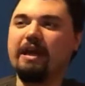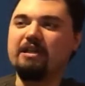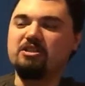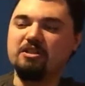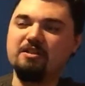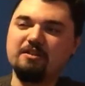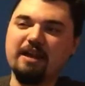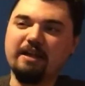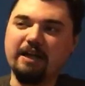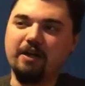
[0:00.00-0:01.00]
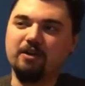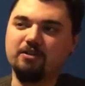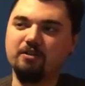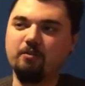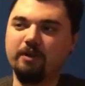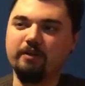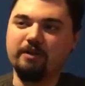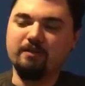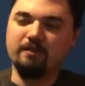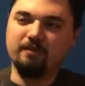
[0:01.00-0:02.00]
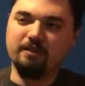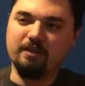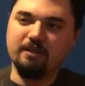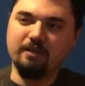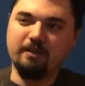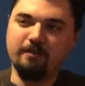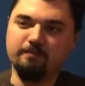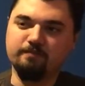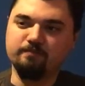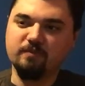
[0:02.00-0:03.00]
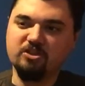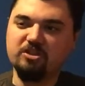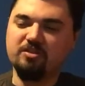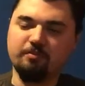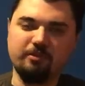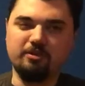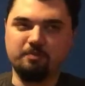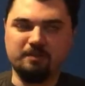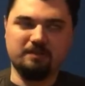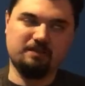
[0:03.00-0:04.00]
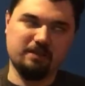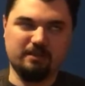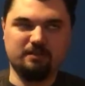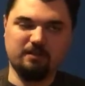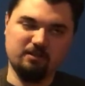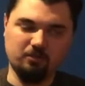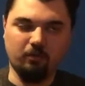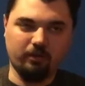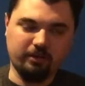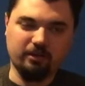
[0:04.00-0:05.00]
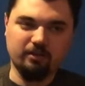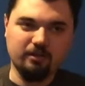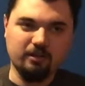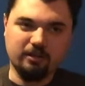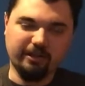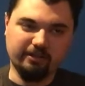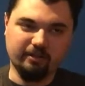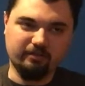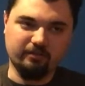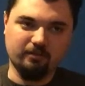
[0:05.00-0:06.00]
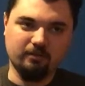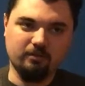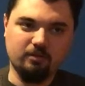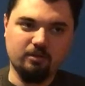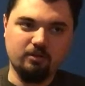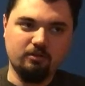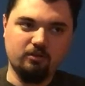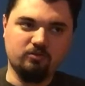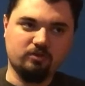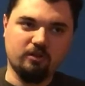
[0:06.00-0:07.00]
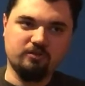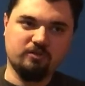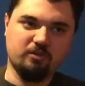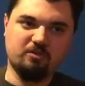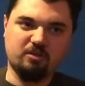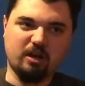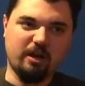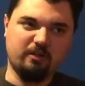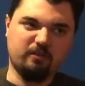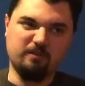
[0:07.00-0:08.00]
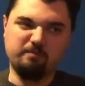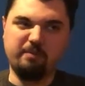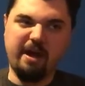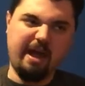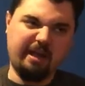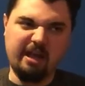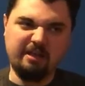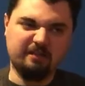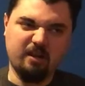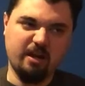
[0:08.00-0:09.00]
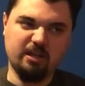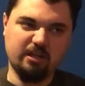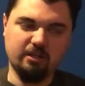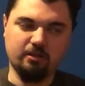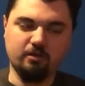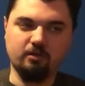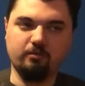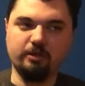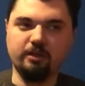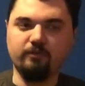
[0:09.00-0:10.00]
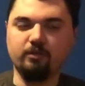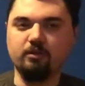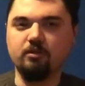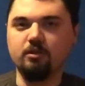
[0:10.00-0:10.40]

And she's that character where it's the um she's supposed to be the sexy dork character who's also got some badass hiding in her or whatever.